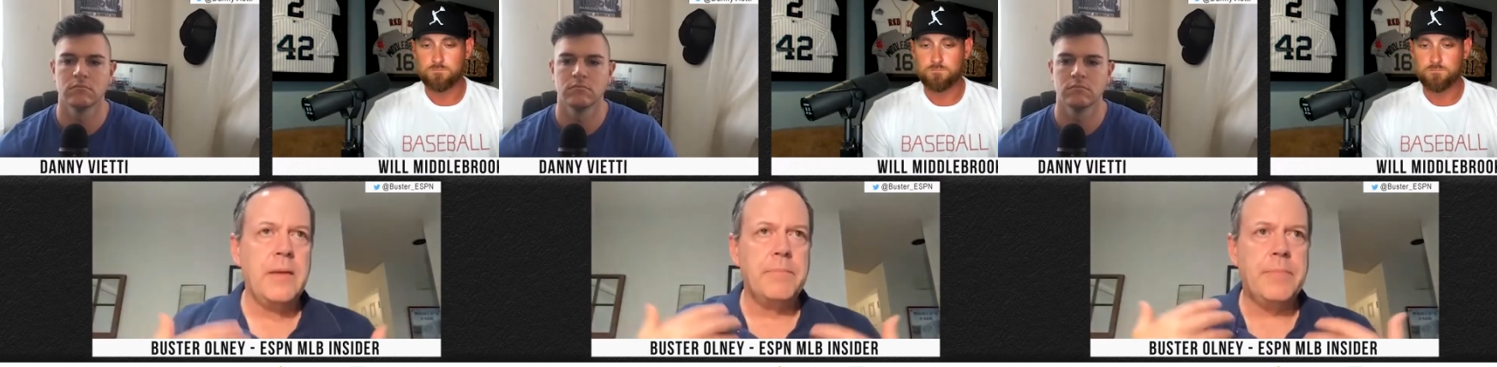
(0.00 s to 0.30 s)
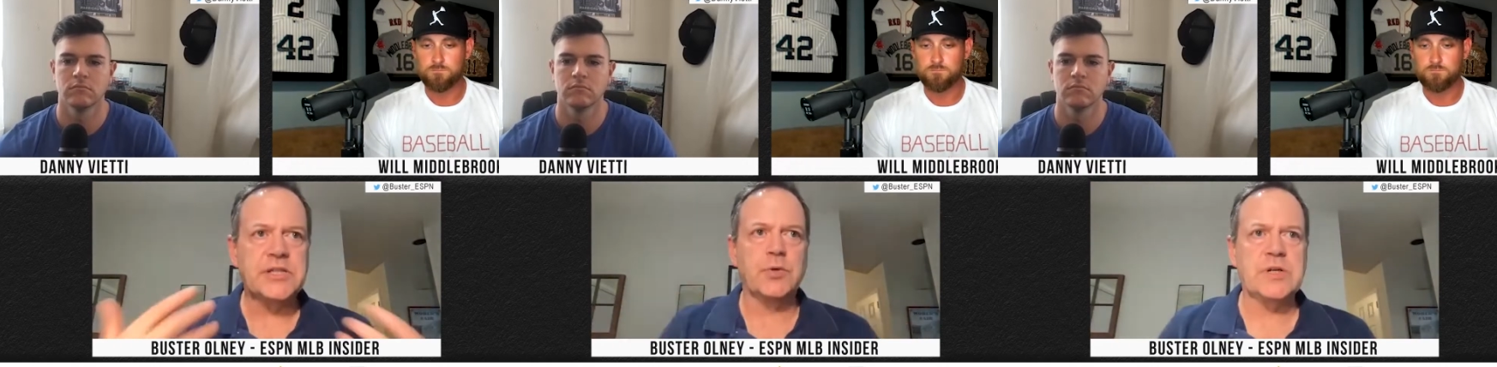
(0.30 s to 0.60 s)

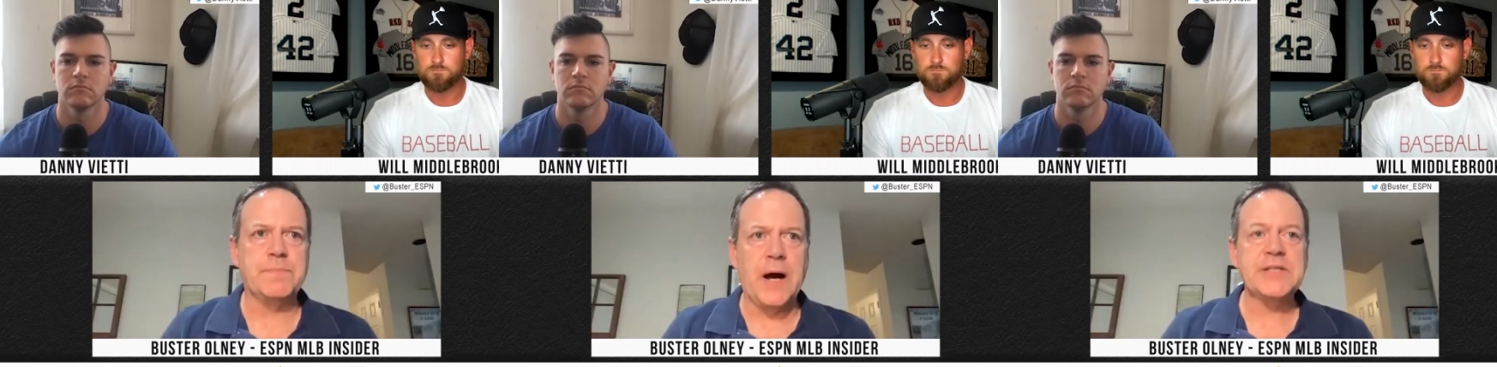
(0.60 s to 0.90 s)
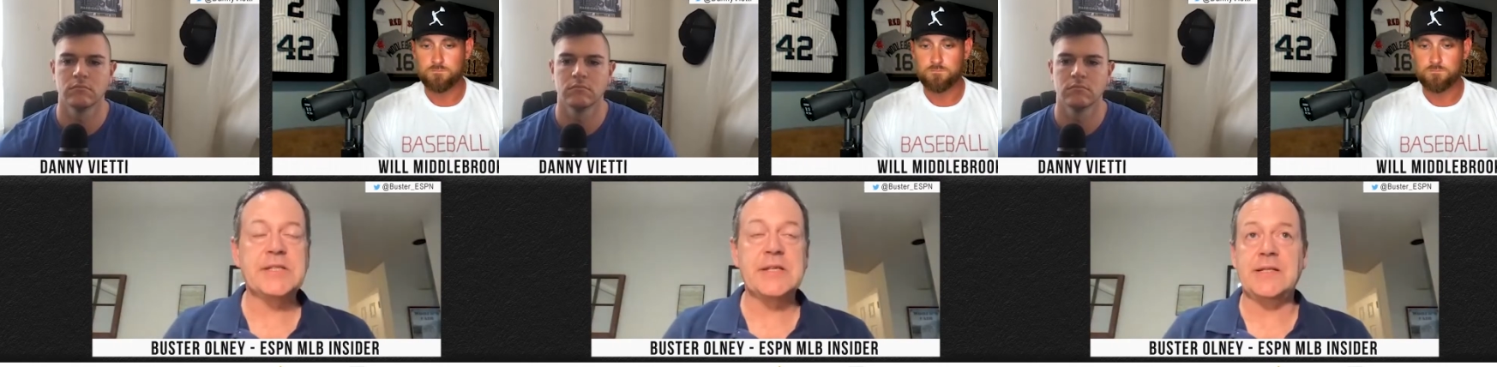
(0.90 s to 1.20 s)
Speaker 1: because the
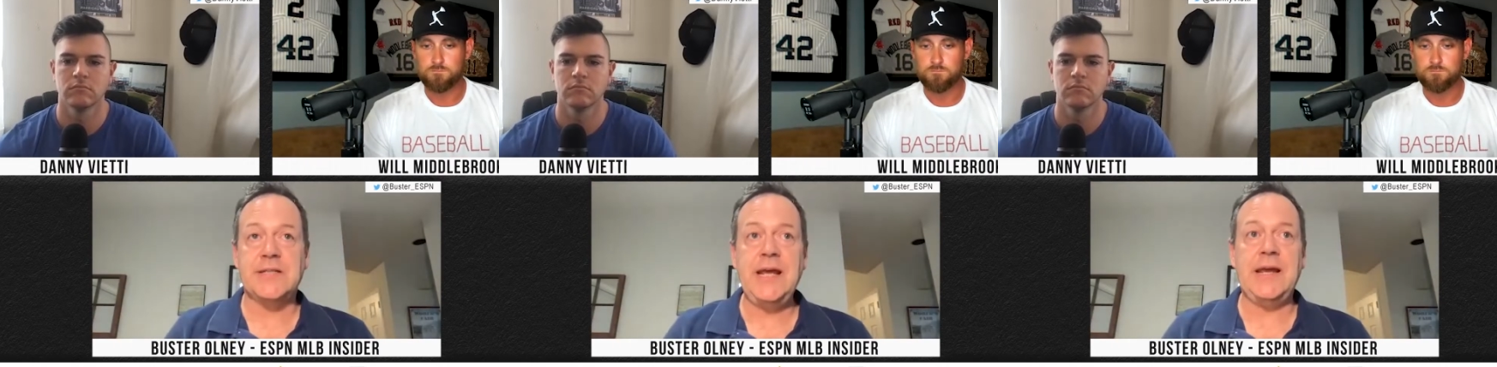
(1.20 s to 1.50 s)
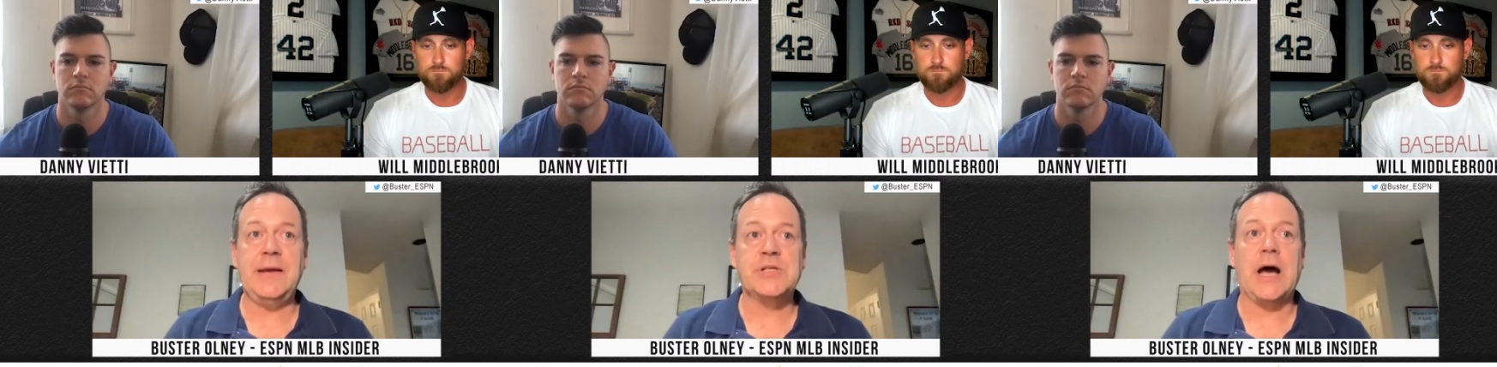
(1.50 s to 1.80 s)
response of the
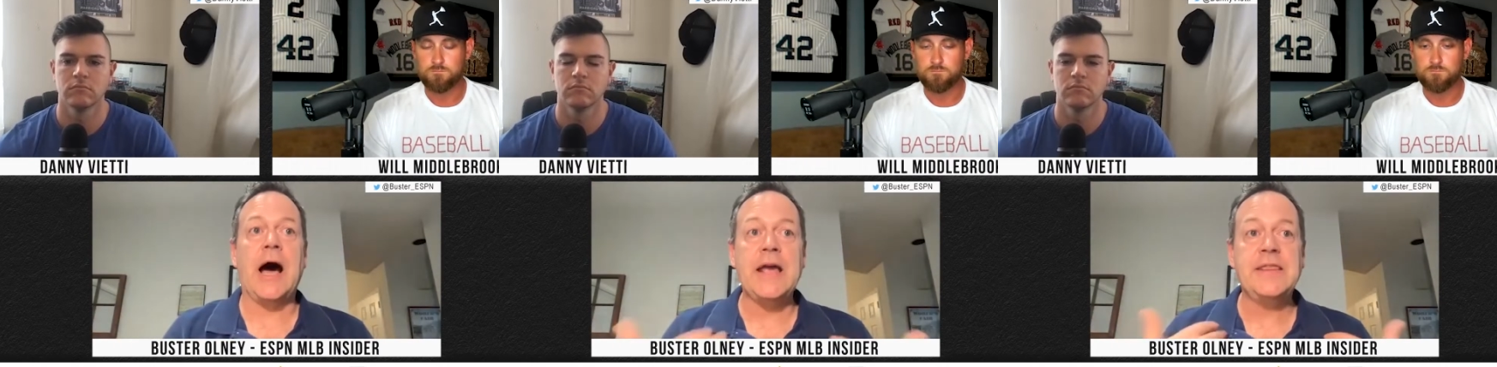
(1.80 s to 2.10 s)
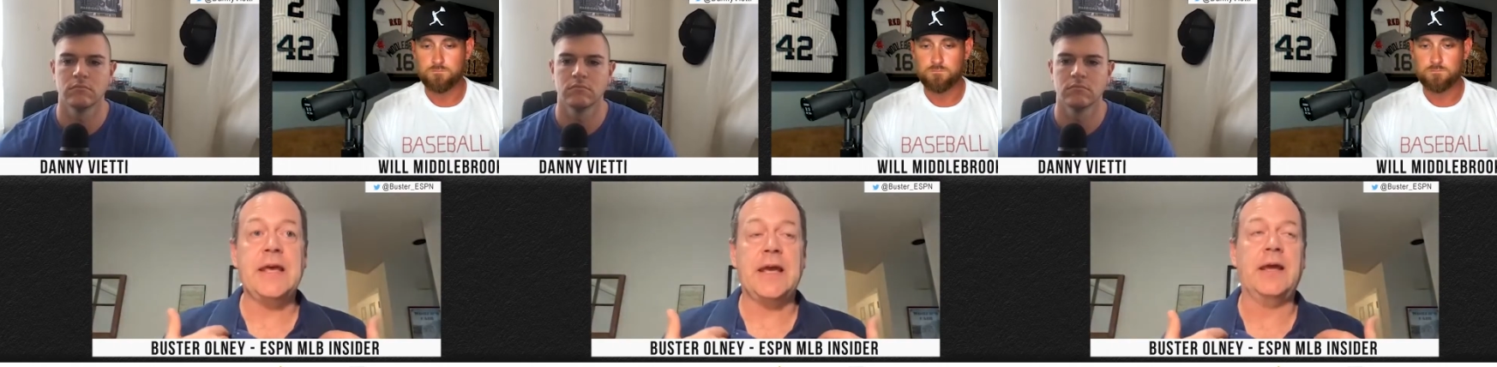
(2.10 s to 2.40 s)
teams, I
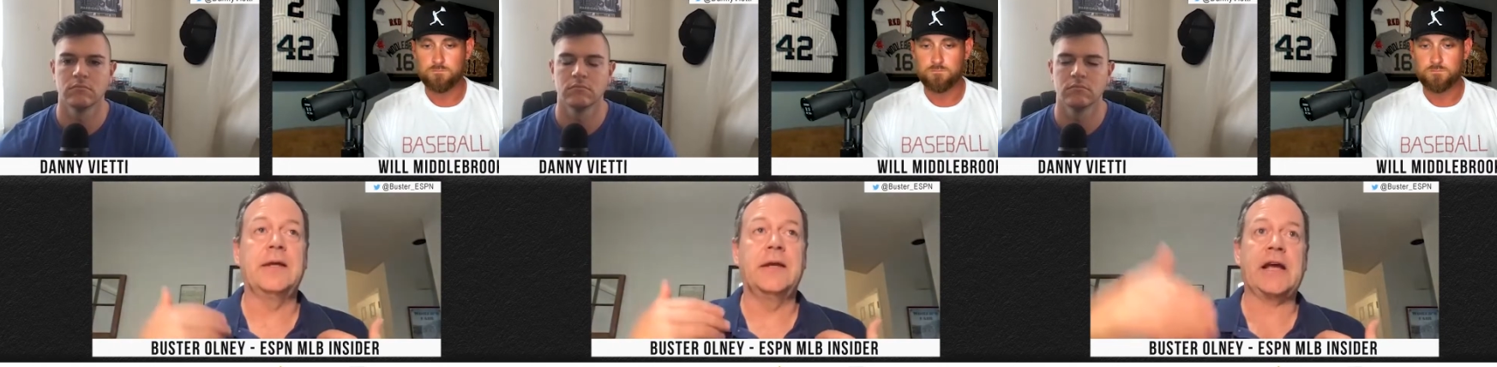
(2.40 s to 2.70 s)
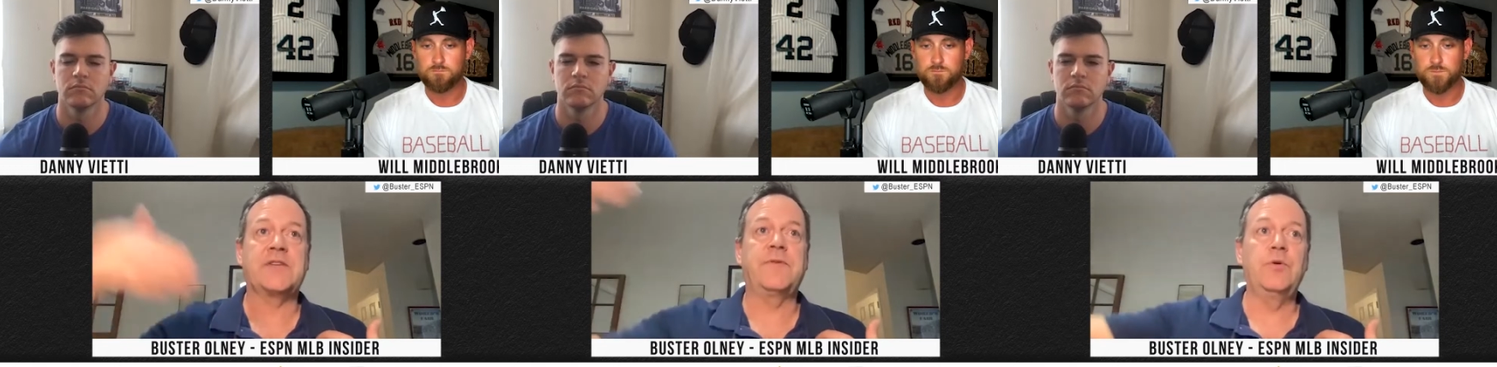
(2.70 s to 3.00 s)
think, in the
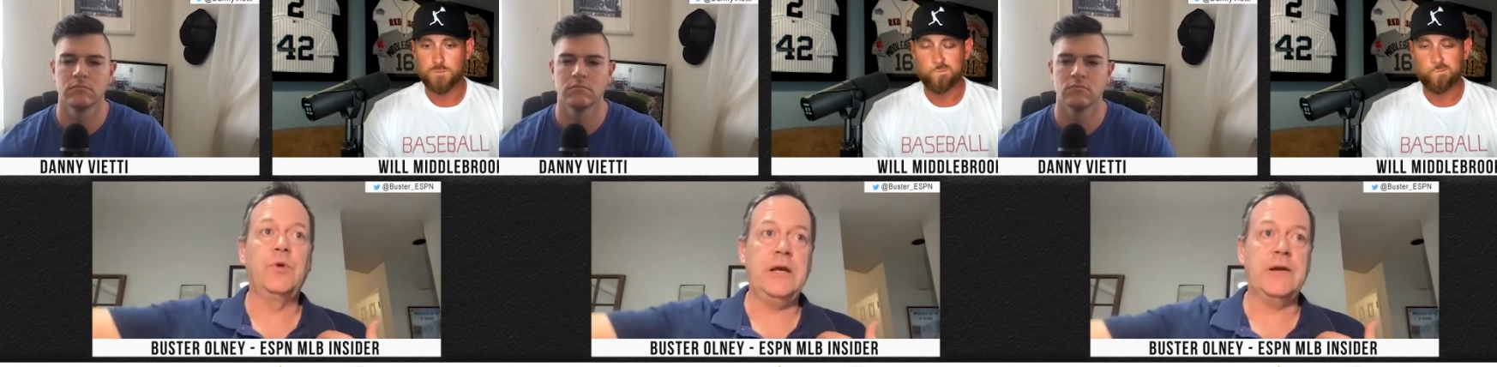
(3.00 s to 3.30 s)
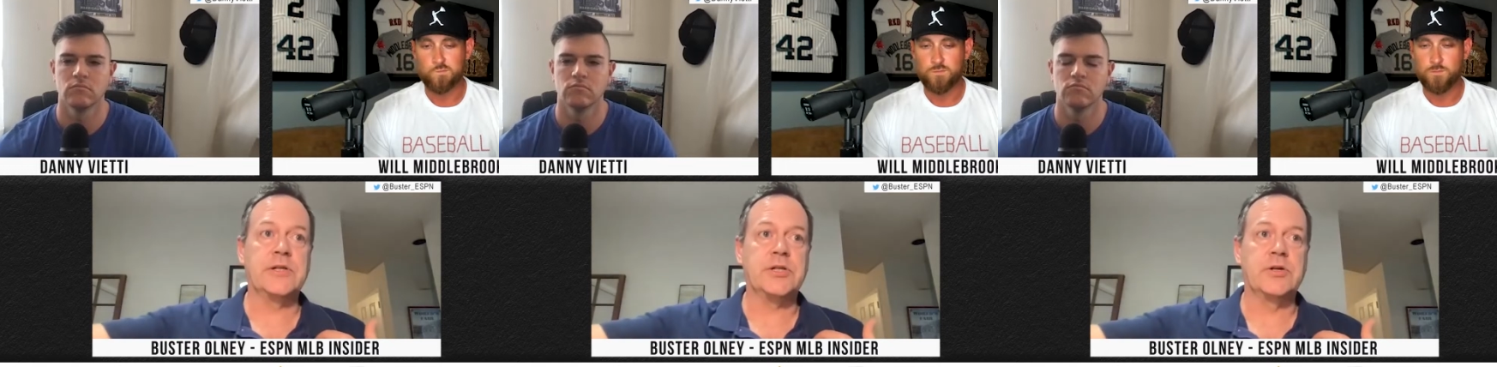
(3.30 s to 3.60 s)
next few
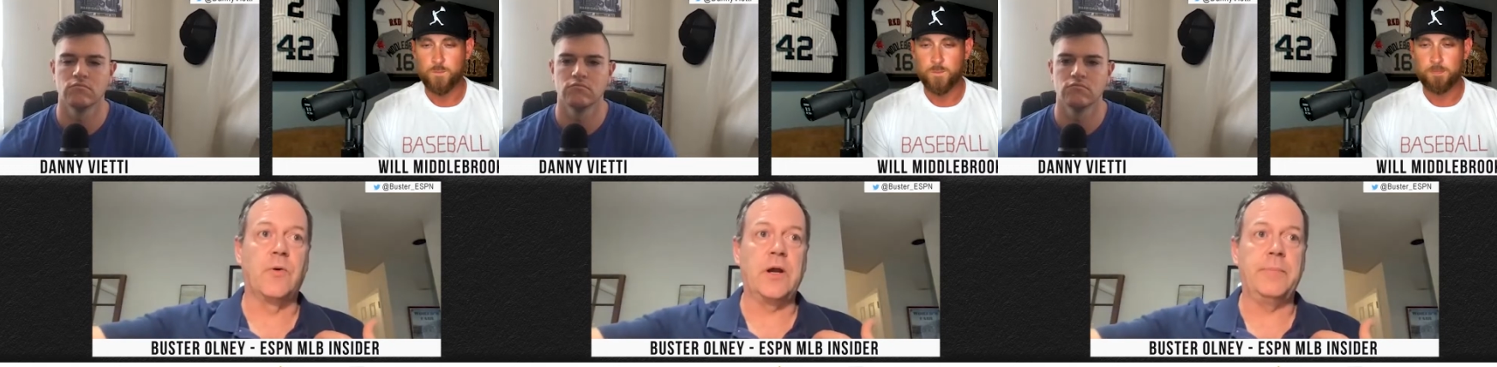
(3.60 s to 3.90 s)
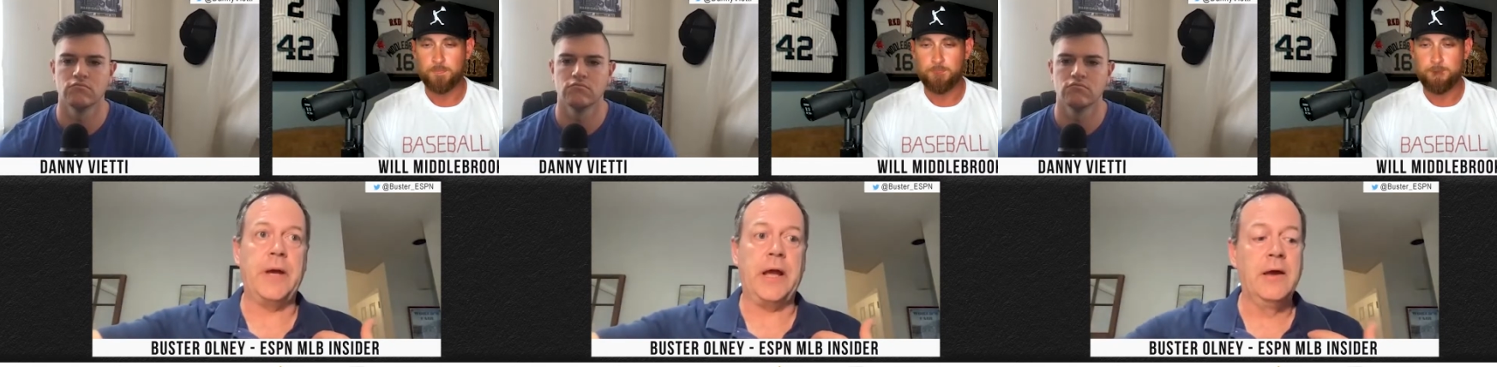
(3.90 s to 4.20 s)
years is going to
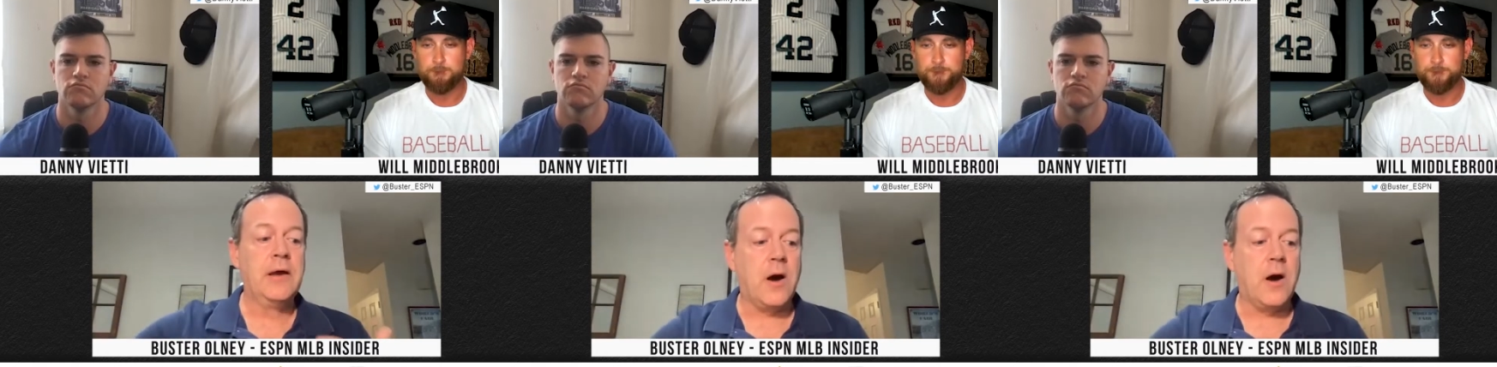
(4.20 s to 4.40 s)
be,